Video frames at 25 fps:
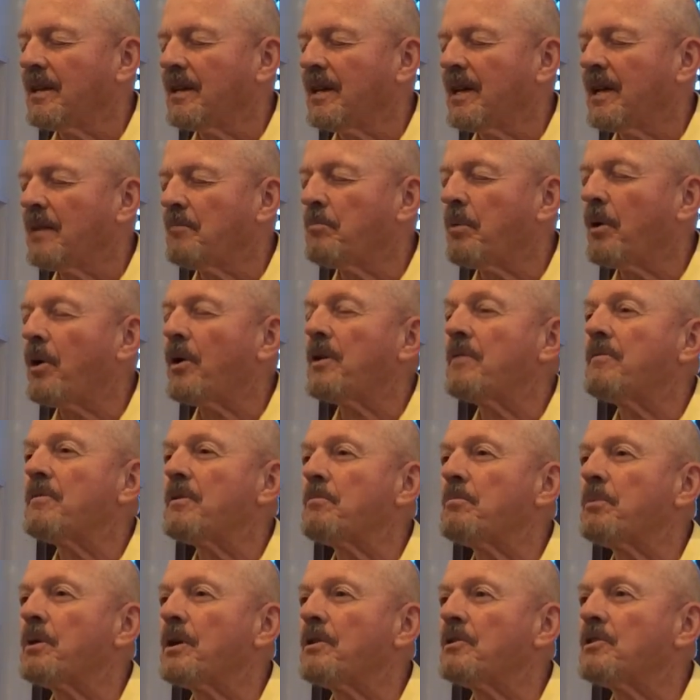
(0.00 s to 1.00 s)
And part of
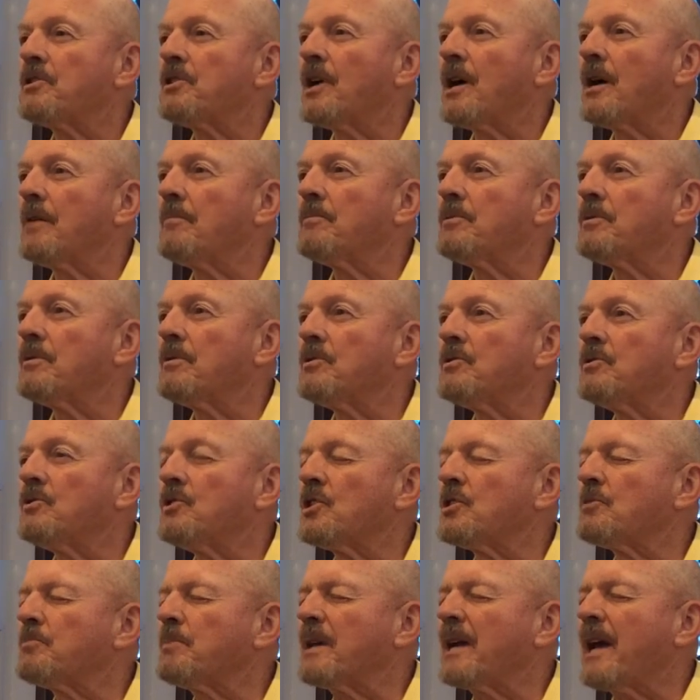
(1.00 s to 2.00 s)
your prayer time,
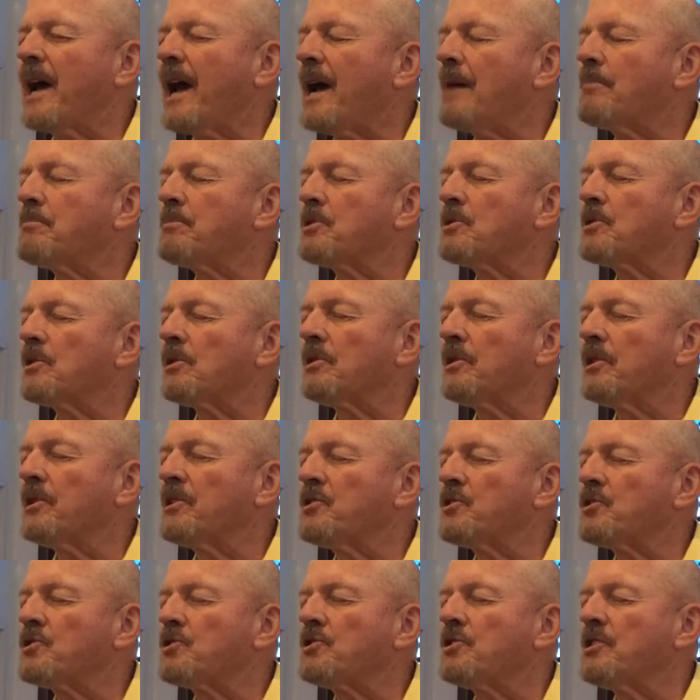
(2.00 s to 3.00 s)
just be absolutely
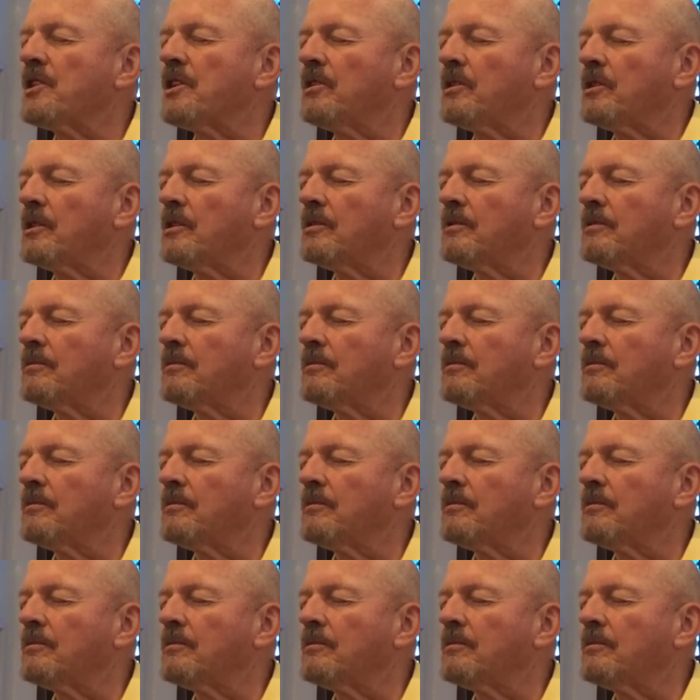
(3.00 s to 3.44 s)
still.